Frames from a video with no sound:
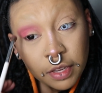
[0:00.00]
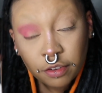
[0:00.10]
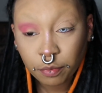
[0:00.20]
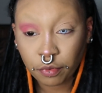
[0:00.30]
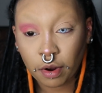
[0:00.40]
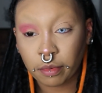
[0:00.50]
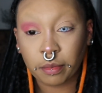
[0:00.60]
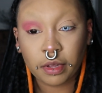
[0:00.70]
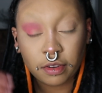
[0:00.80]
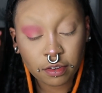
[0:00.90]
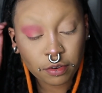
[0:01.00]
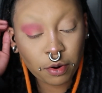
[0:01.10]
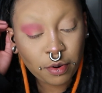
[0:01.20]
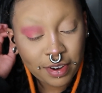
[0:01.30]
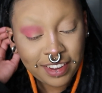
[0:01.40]
is probably a
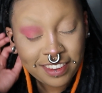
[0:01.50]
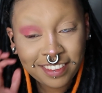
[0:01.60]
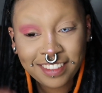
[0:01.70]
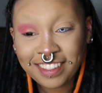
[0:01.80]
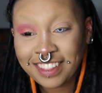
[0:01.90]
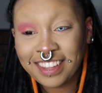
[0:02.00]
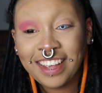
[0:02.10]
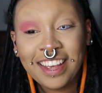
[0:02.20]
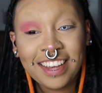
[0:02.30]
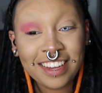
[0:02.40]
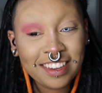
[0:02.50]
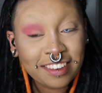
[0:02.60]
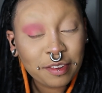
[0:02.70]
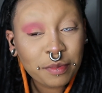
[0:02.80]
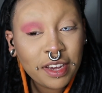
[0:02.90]
tutorial
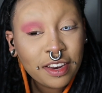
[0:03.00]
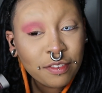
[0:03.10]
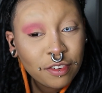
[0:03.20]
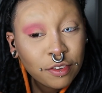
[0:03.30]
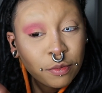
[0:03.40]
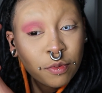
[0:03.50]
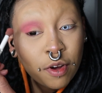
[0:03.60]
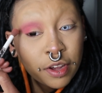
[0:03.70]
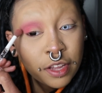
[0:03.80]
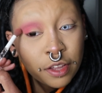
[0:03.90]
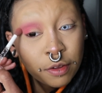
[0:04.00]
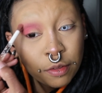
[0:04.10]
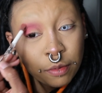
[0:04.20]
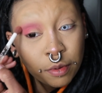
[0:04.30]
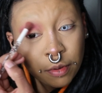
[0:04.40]
because I'm kind of just walking you
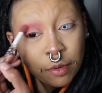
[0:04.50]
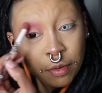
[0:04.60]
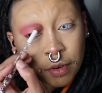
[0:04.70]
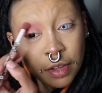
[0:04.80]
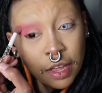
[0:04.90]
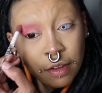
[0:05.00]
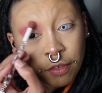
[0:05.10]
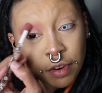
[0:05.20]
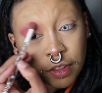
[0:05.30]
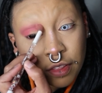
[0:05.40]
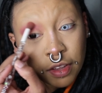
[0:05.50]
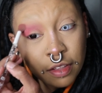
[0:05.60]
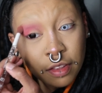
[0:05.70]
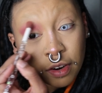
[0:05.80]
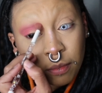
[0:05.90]
through
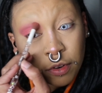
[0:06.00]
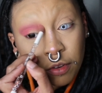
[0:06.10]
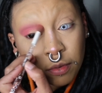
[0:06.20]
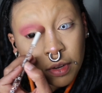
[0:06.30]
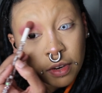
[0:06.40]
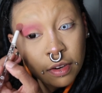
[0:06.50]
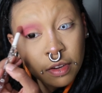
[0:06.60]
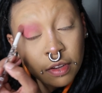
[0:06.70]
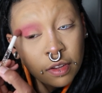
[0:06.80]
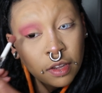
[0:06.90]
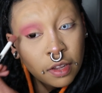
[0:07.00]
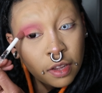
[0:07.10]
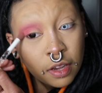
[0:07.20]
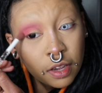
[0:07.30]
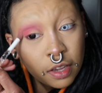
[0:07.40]
everything that I'm doing.
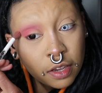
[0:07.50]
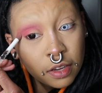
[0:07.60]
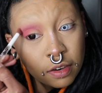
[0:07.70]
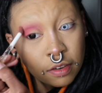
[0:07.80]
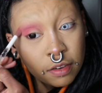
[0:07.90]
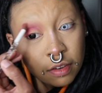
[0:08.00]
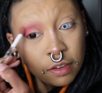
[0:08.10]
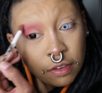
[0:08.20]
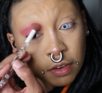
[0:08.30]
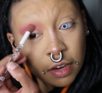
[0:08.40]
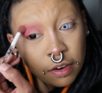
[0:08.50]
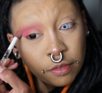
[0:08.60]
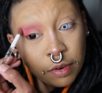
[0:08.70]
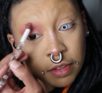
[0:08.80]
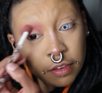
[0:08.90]
And you kind
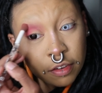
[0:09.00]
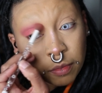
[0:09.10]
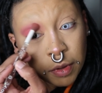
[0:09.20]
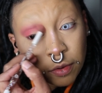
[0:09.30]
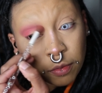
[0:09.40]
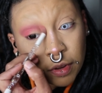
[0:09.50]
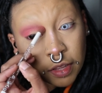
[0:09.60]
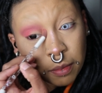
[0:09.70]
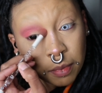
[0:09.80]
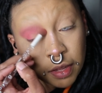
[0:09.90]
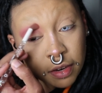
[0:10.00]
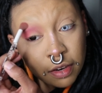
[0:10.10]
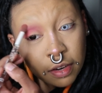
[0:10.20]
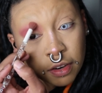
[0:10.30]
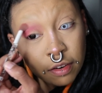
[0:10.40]
of want this to be really
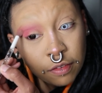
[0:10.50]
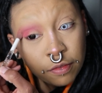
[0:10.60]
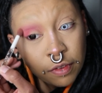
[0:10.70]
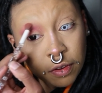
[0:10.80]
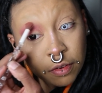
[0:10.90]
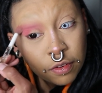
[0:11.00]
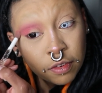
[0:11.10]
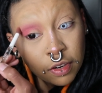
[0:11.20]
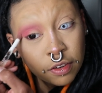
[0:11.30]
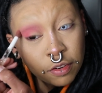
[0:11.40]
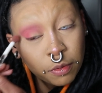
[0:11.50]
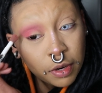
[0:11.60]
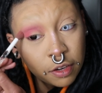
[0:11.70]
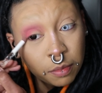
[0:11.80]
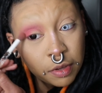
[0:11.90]
blended and diffused because you
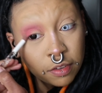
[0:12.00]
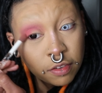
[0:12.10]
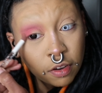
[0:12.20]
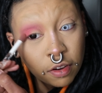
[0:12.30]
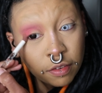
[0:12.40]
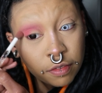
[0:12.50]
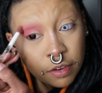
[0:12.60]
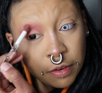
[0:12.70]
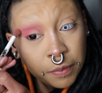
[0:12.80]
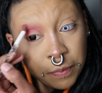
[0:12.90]
want it to be soft.